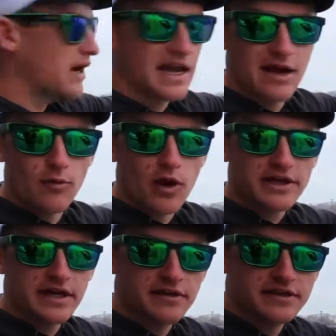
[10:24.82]
here, I can't
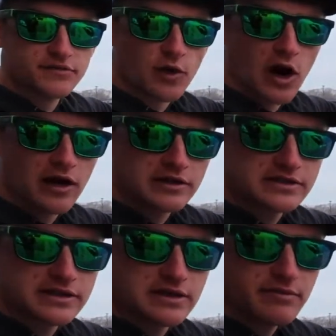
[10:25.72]
walk down these
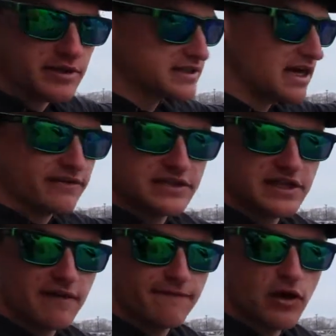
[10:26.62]
rocks because
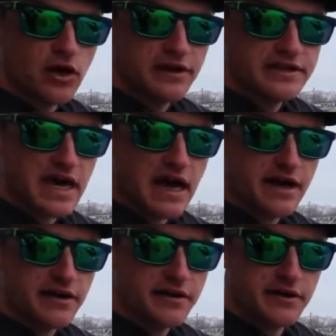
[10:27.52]
obviously I'd fall and
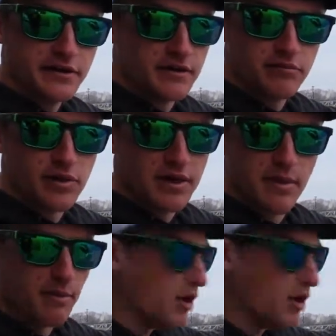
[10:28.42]
die and break my